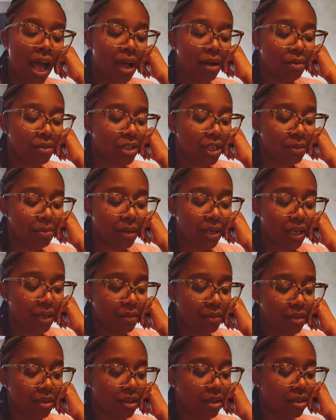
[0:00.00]
I will check back
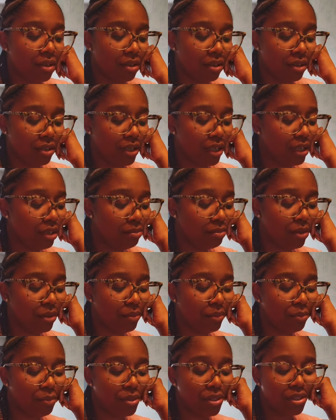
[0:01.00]
in with y'all in a
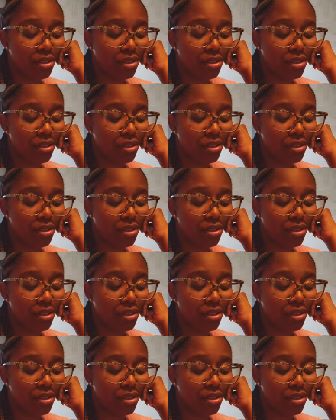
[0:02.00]
moment.